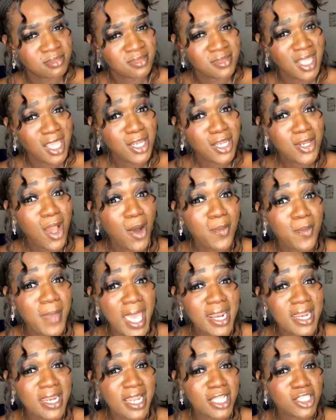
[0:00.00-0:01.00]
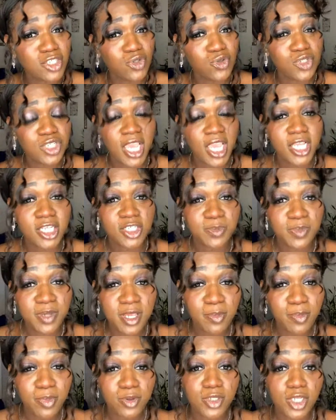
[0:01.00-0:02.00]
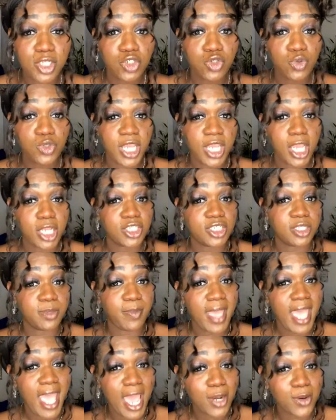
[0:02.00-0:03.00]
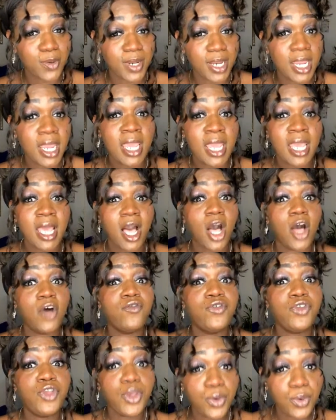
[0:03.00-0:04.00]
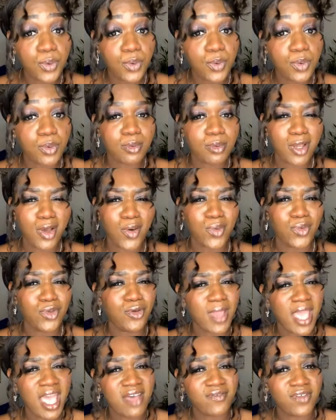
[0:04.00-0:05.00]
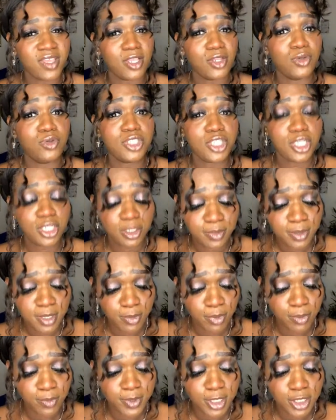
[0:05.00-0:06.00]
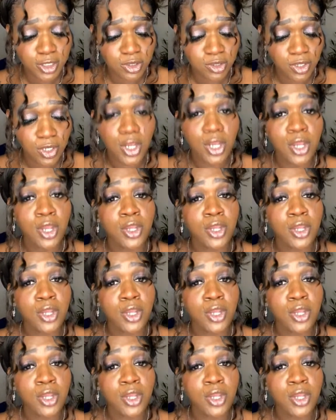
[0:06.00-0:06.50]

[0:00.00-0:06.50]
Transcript: It don't matter that you change people. Did you change the pattern of you? No, you haven't. You're still a people pleaser.